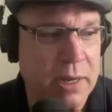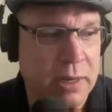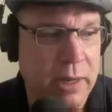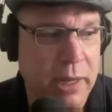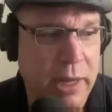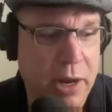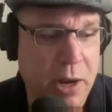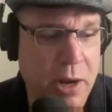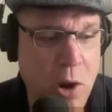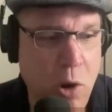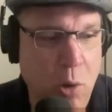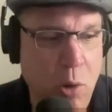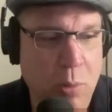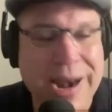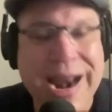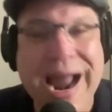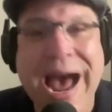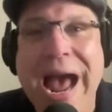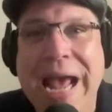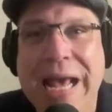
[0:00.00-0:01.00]

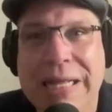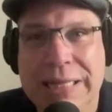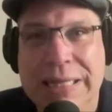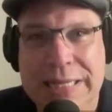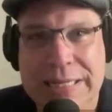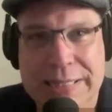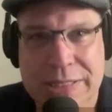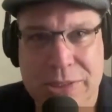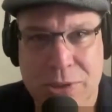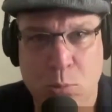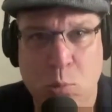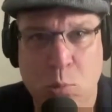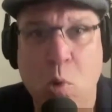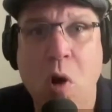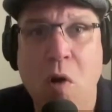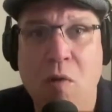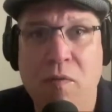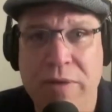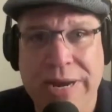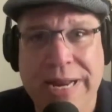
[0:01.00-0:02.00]
nihilism
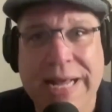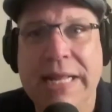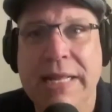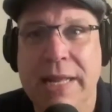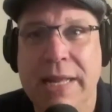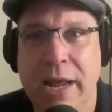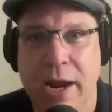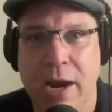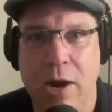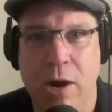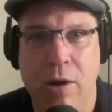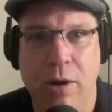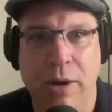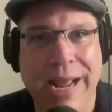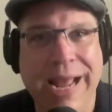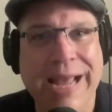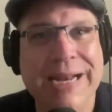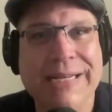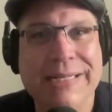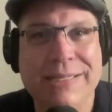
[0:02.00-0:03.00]
woven in there.
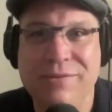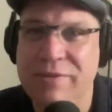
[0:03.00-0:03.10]
And it's